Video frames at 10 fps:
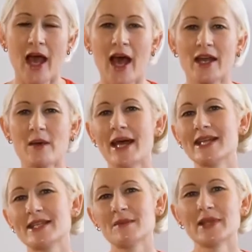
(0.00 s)
and I
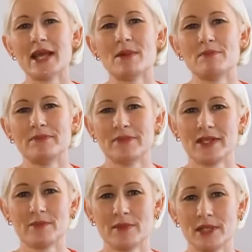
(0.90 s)
made some lemon
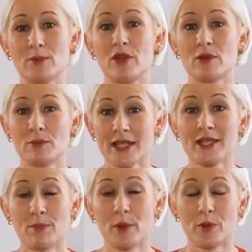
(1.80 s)
smooth
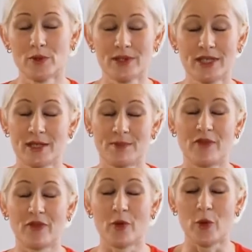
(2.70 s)
bliss balls just
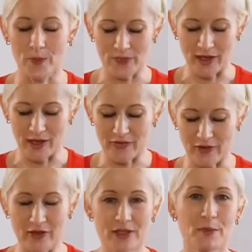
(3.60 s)
before, and I
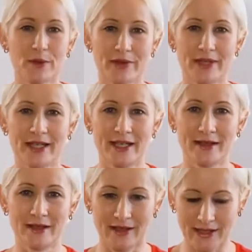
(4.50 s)
forgot to put
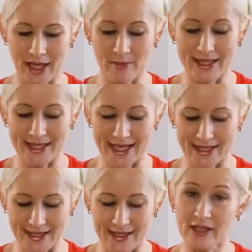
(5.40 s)
the lemon
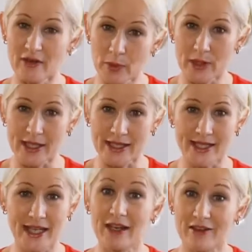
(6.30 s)
zest in, so I've put it
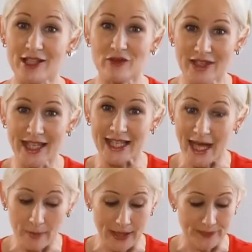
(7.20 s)
into here and it's really
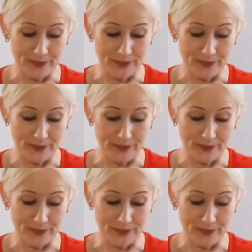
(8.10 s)
yummy.